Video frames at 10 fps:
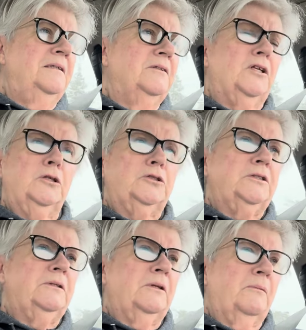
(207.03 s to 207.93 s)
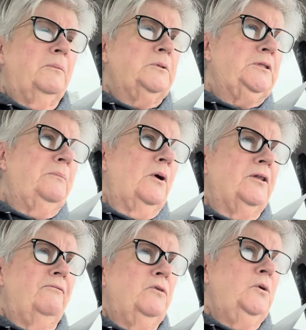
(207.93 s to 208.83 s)
the person that
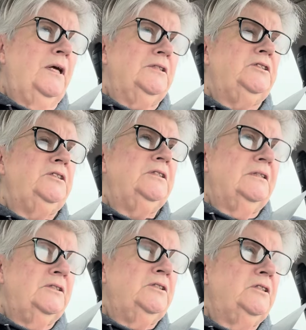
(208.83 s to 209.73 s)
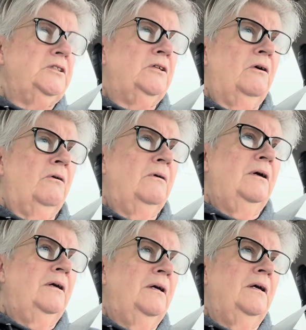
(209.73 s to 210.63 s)
brought the food in, she said, you know,
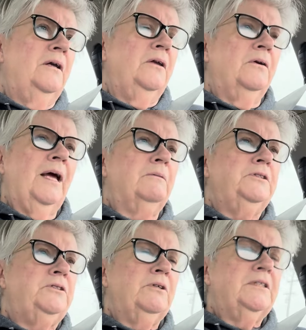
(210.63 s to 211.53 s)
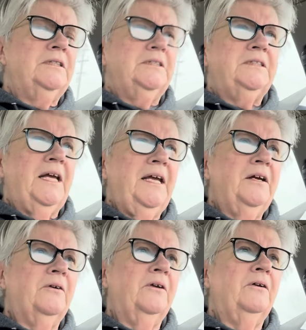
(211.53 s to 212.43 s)
you're not restricted to stay
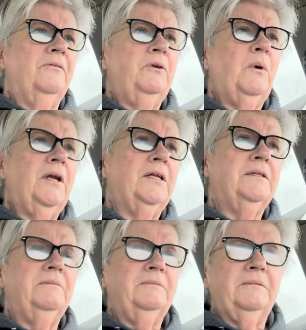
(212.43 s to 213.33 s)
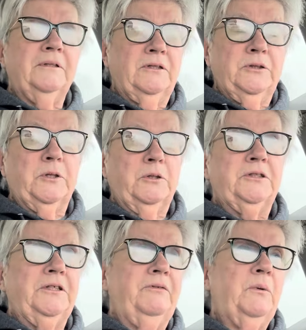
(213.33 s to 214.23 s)
here. You know, if you want to,
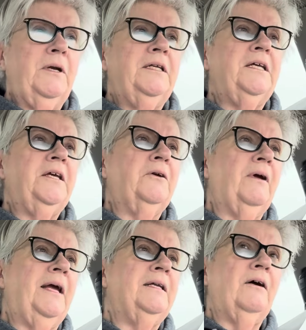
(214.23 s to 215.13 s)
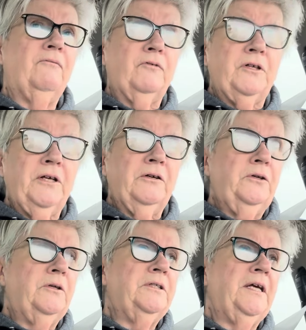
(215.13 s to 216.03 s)
Chrissy, if you want to take your aunt out for dinner,
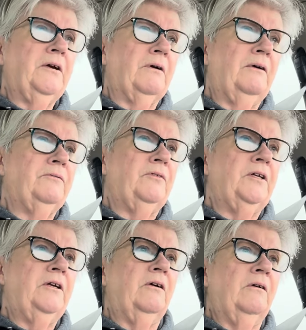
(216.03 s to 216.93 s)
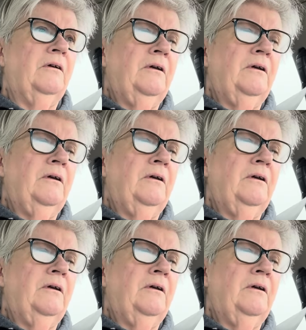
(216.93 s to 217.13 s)
you can take her out for dinner.